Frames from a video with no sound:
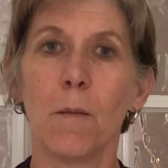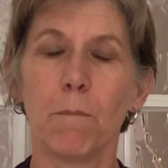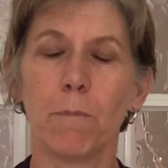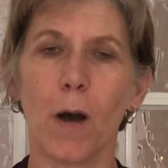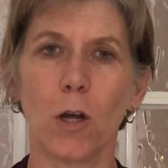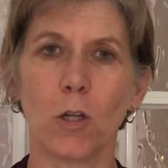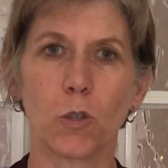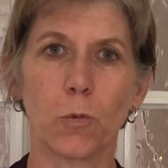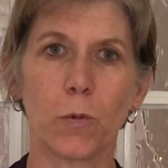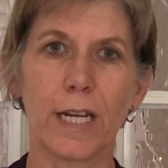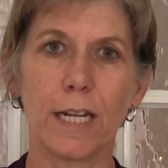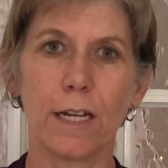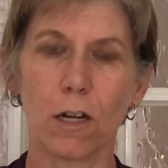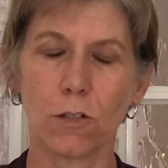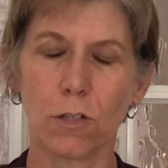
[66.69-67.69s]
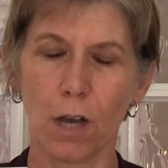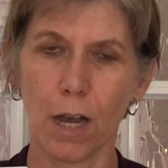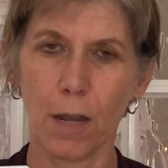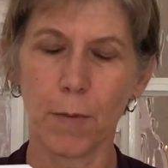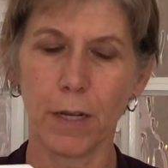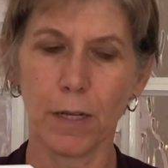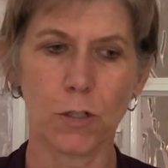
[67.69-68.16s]
But we need our
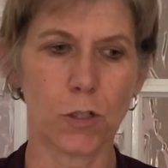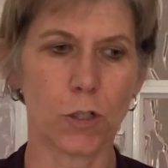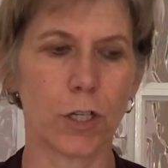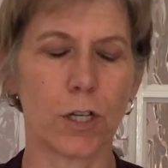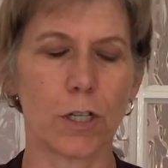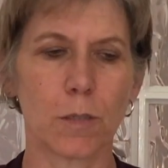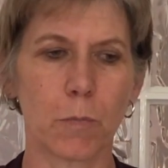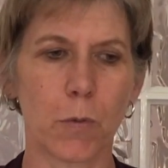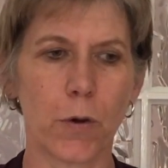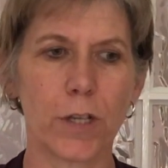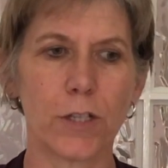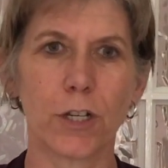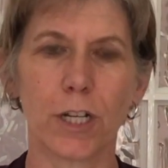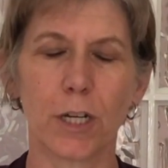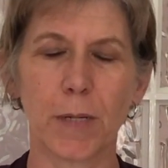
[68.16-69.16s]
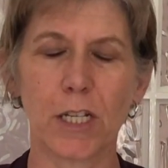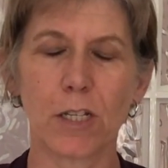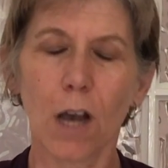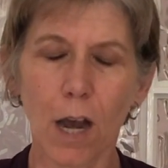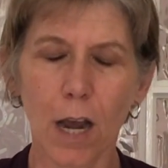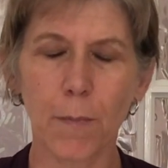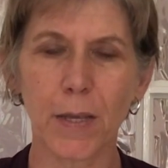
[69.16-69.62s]
timer, so girls and boys, you're going to be
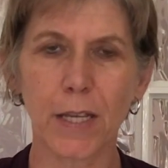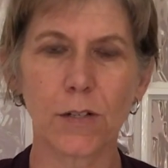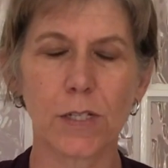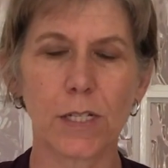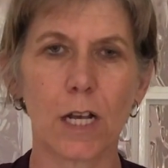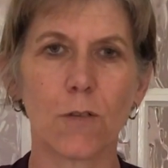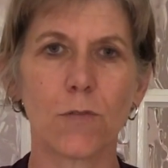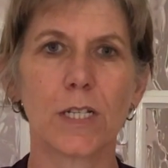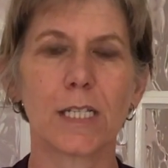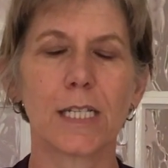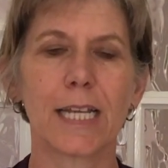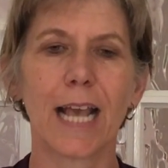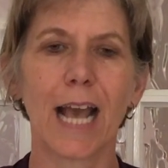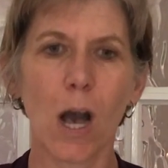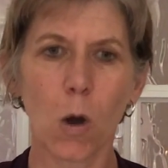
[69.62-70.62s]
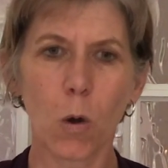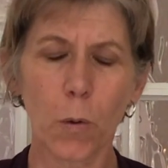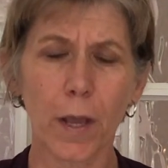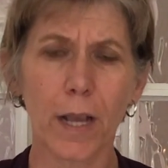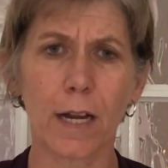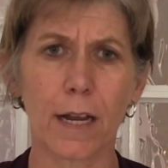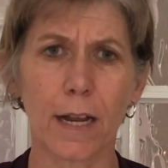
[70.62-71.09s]
timing yourself to see how
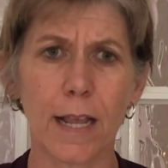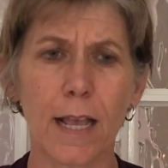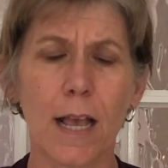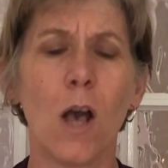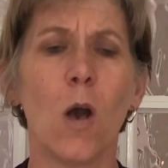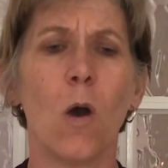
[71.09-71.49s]
quickly,